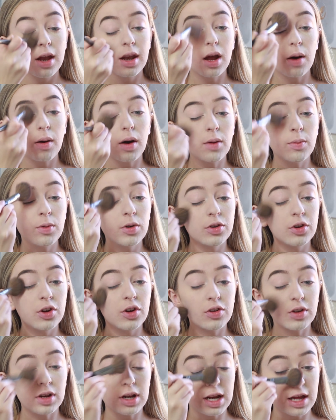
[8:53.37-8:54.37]
Now I would
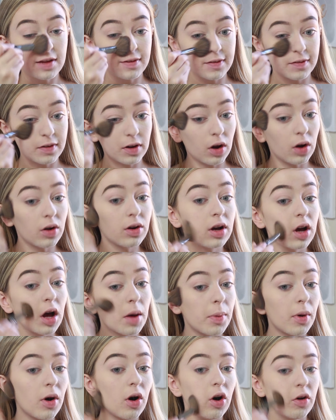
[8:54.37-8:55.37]
usually leave it for
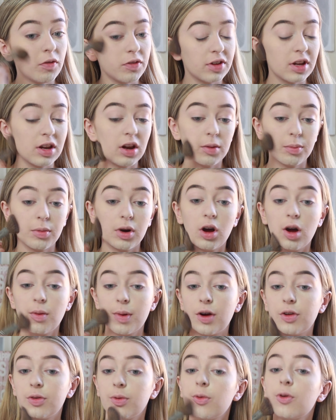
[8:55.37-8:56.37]
longer, but obviously like my
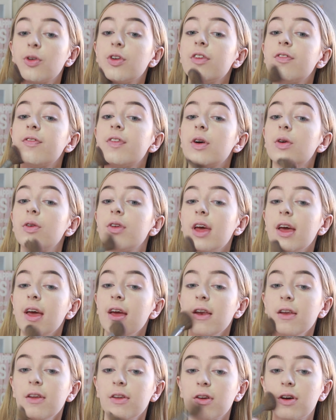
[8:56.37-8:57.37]
eyebrows are already filled
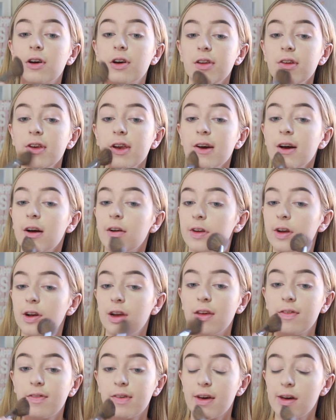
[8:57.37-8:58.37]
in, so I didn't have to
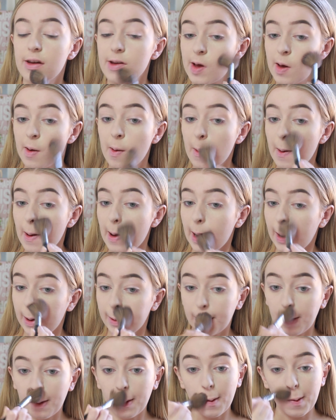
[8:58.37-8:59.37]
leave it
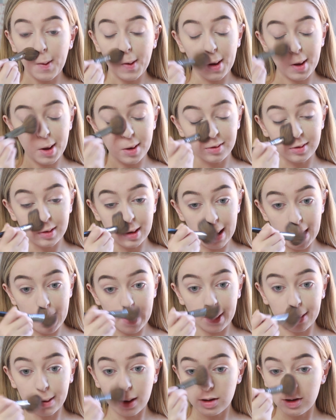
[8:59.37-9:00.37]
as long as today
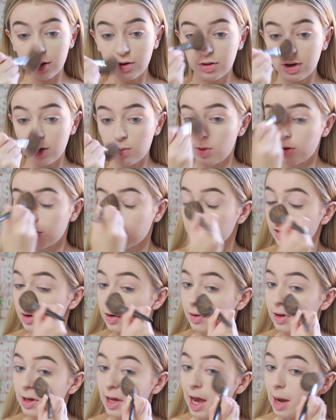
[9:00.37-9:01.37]
like I usually would. I
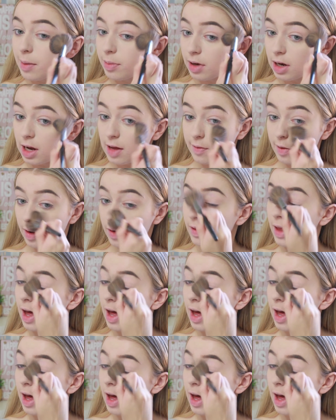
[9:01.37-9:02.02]
usually aim to leave it on